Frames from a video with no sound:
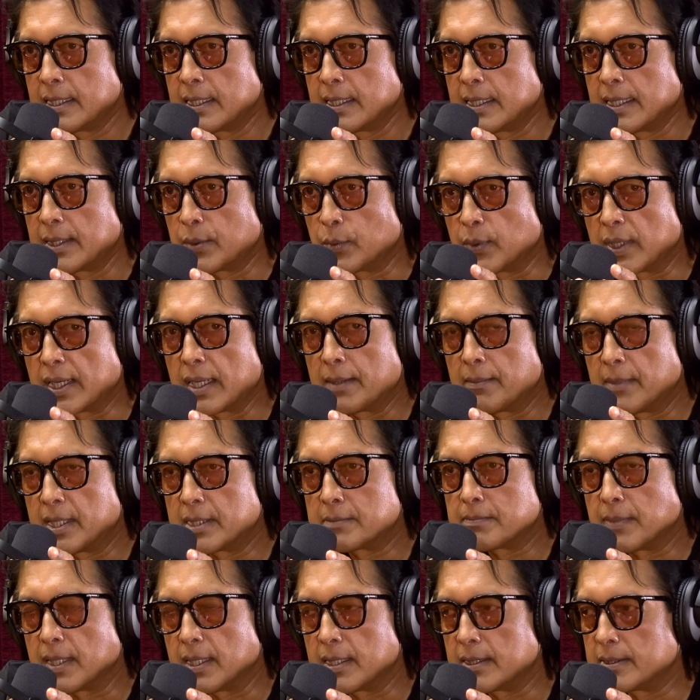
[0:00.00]
and when I mean
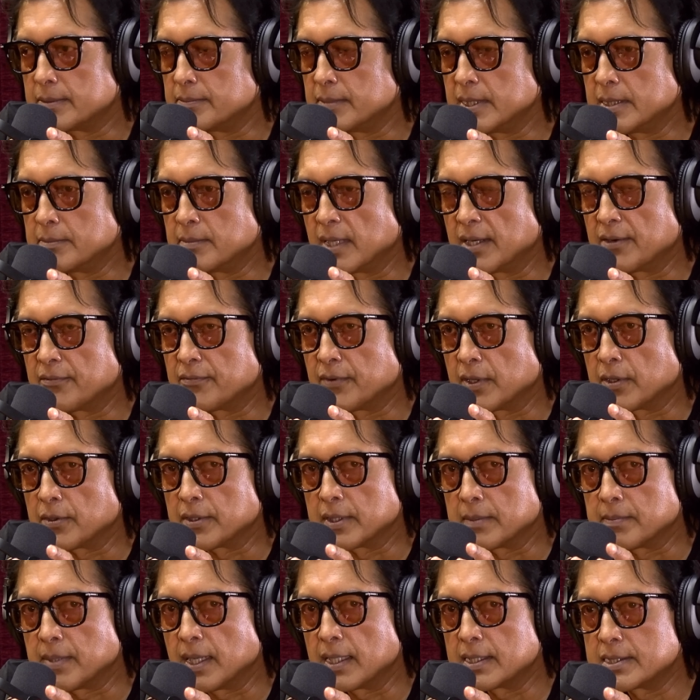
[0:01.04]
by fellow
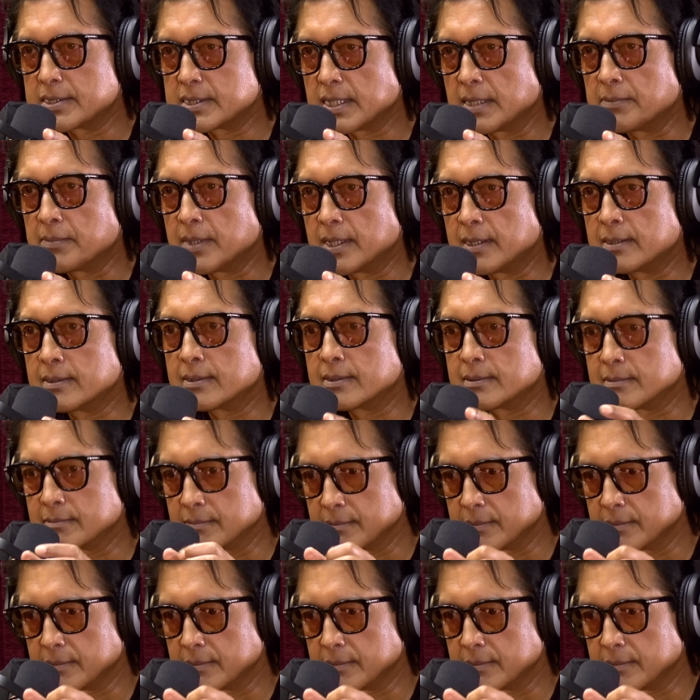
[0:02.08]
Nepalis, I mean